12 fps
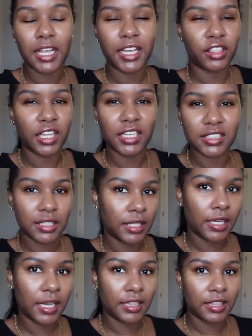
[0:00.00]
Like things
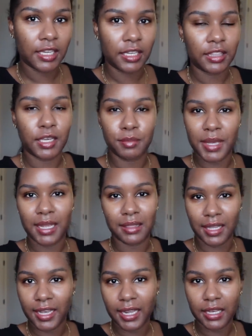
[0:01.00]
that I think they might
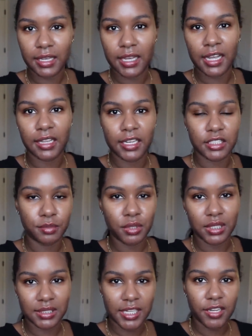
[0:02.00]
like, I like to
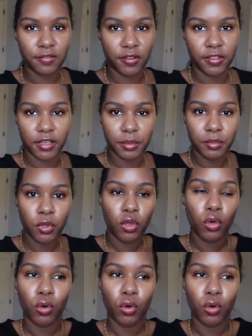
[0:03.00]
put aside for them.